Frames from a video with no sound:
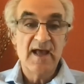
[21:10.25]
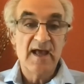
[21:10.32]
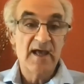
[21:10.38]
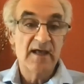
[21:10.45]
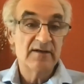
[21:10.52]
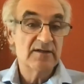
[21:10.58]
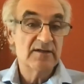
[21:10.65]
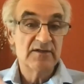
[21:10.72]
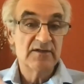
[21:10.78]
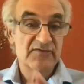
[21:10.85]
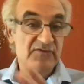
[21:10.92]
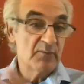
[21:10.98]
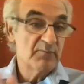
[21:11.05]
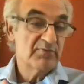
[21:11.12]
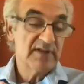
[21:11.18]
And in
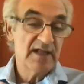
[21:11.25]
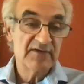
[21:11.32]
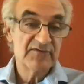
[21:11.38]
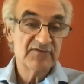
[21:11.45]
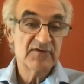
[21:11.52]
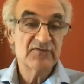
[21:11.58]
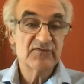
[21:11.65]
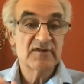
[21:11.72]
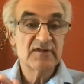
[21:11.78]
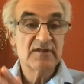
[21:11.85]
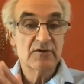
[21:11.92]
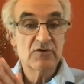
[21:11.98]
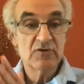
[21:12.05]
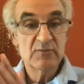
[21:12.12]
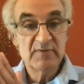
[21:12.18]
some places,
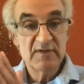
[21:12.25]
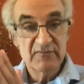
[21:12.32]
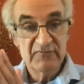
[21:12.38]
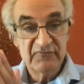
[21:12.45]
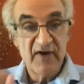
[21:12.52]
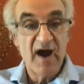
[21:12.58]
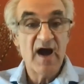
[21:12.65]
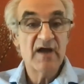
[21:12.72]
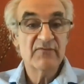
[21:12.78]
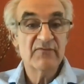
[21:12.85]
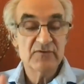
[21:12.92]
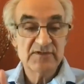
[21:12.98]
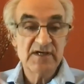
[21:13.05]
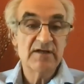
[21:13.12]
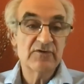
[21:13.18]
it could be five or
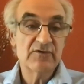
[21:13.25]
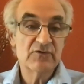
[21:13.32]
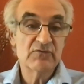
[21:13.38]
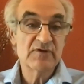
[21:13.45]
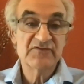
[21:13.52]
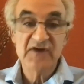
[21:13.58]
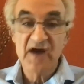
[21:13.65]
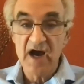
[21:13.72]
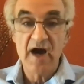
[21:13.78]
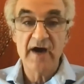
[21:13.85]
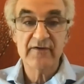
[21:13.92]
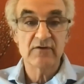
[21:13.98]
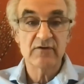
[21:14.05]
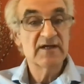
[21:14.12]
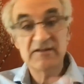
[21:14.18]
10 degrees
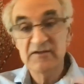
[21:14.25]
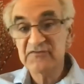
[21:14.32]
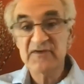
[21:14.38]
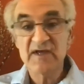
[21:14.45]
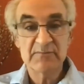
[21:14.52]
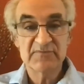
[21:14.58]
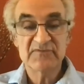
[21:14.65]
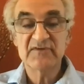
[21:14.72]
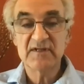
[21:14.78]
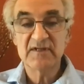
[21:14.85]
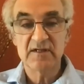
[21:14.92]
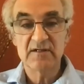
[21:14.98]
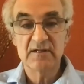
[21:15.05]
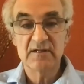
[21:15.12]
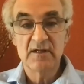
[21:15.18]
hotter in the same
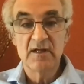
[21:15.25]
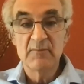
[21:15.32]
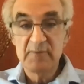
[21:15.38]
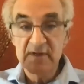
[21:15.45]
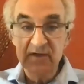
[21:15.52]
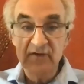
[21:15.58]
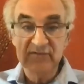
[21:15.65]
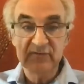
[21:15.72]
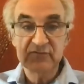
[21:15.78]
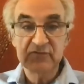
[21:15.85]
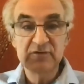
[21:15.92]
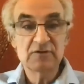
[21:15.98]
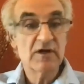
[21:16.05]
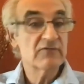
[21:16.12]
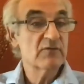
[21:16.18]
city because of
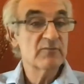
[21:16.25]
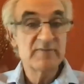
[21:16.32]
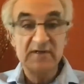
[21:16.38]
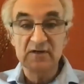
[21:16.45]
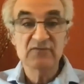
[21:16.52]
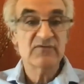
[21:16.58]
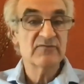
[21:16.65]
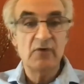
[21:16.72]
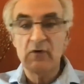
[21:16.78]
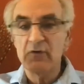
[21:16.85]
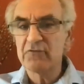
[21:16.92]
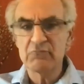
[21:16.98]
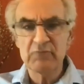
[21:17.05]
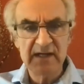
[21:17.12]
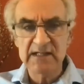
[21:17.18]
tree cover, because of all
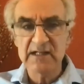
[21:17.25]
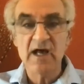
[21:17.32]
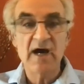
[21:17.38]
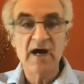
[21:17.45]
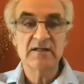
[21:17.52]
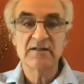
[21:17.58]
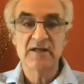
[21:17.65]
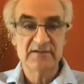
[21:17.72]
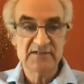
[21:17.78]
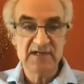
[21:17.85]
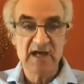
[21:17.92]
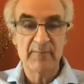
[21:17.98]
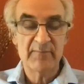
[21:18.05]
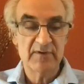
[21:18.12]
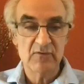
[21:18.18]
the redlining that's
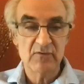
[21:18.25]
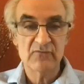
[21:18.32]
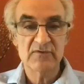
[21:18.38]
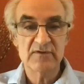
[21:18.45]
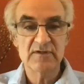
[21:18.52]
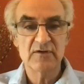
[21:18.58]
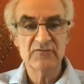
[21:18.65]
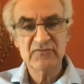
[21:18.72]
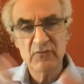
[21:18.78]
happened over years.